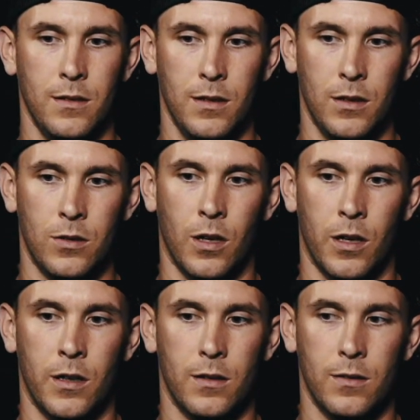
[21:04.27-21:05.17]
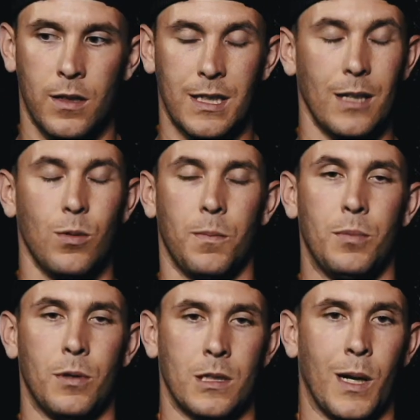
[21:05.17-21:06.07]
you start, because what
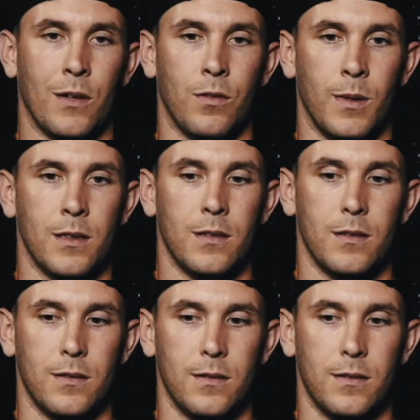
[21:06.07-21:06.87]
people expect from us.